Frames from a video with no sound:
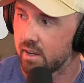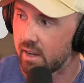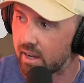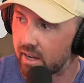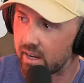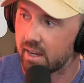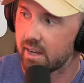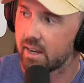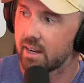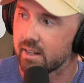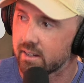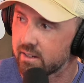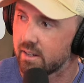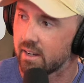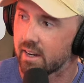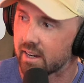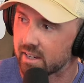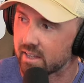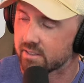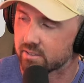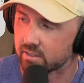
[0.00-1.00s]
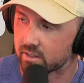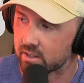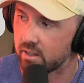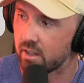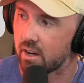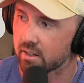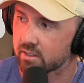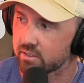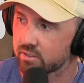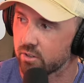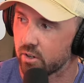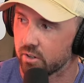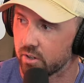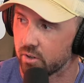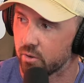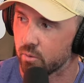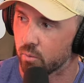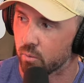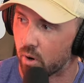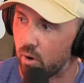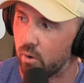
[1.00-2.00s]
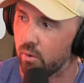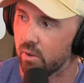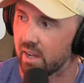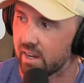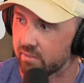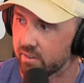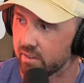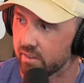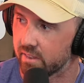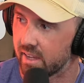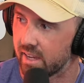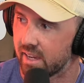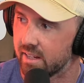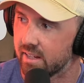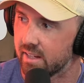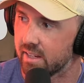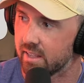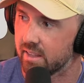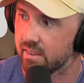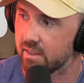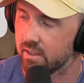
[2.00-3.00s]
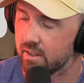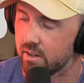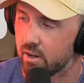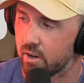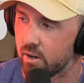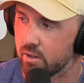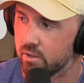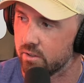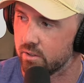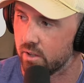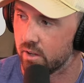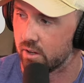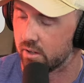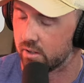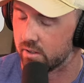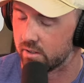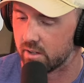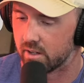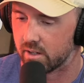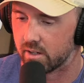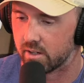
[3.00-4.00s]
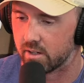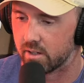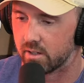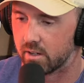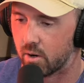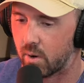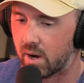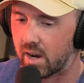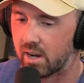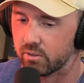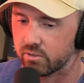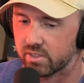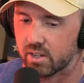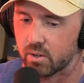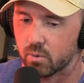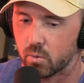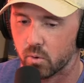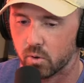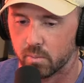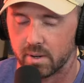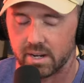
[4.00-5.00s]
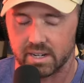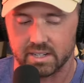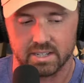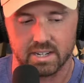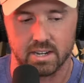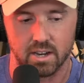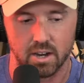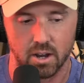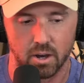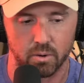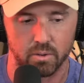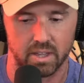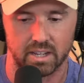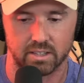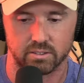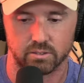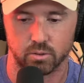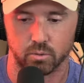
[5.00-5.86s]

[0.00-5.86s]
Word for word: And I guess the clock started to roll after that, and the the uh, Ohio State quarterback didn't know that.